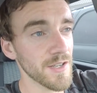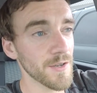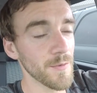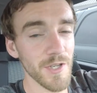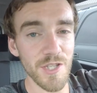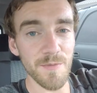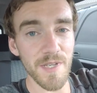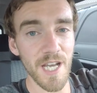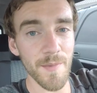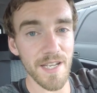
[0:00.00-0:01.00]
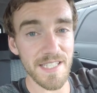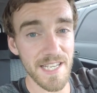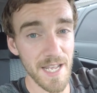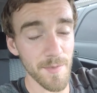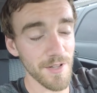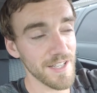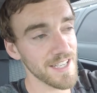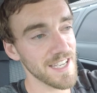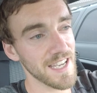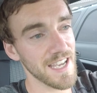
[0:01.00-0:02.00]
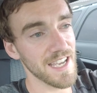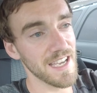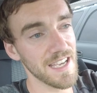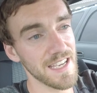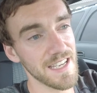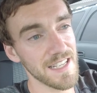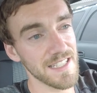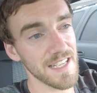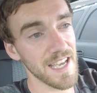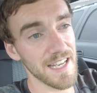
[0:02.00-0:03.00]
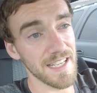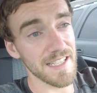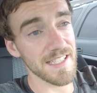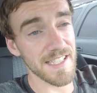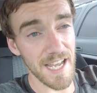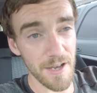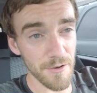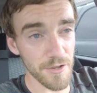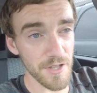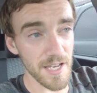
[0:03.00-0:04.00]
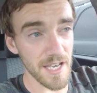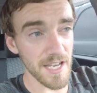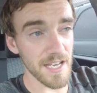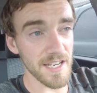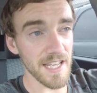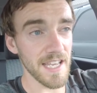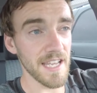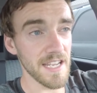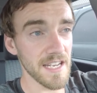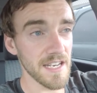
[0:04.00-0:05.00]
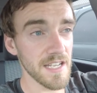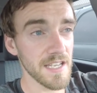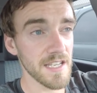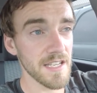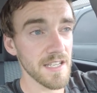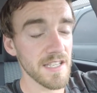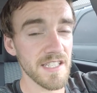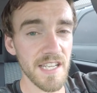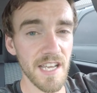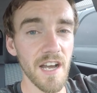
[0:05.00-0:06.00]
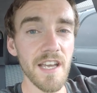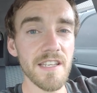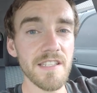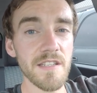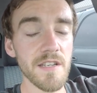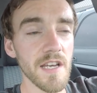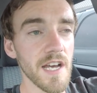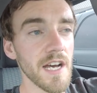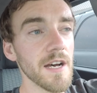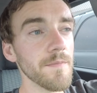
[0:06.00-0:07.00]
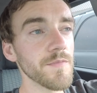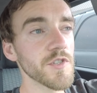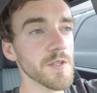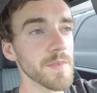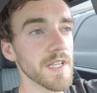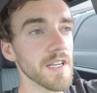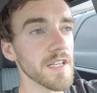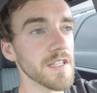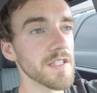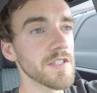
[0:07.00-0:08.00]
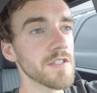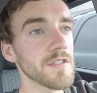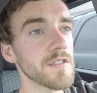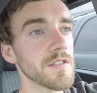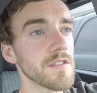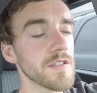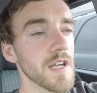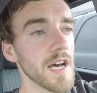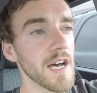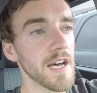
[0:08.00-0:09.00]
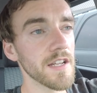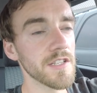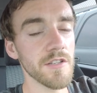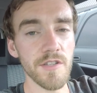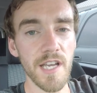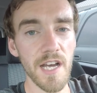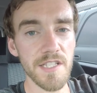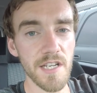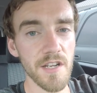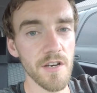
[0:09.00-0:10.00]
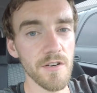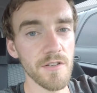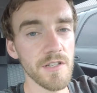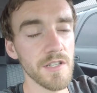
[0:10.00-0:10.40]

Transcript: which is becoming a staple, and heading south and hitting City Heights, um, just because uh, two of the guys I know